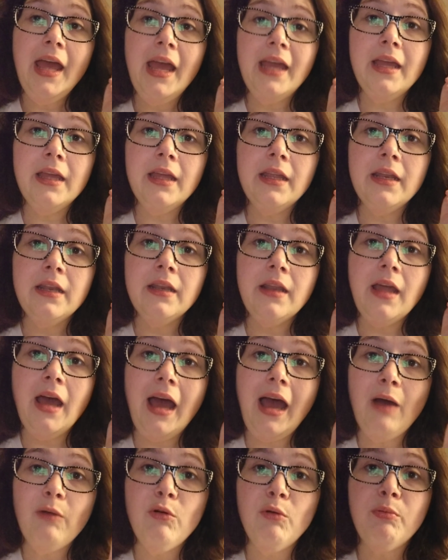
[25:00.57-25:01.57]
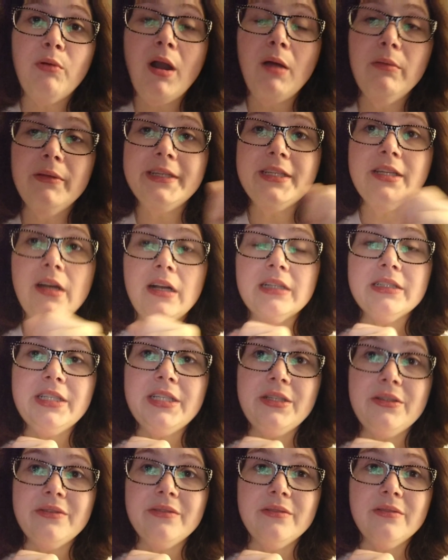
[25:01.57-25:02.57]
And I will probably talk
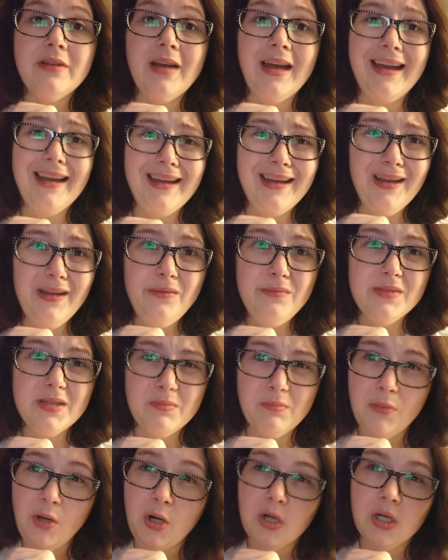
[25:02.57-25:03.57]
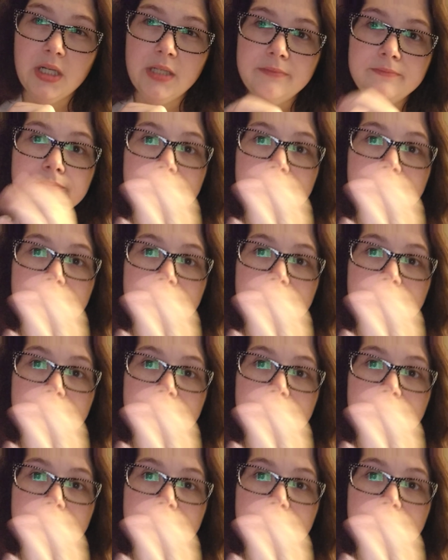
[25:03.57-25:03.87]
to you, I hope, tomorrow.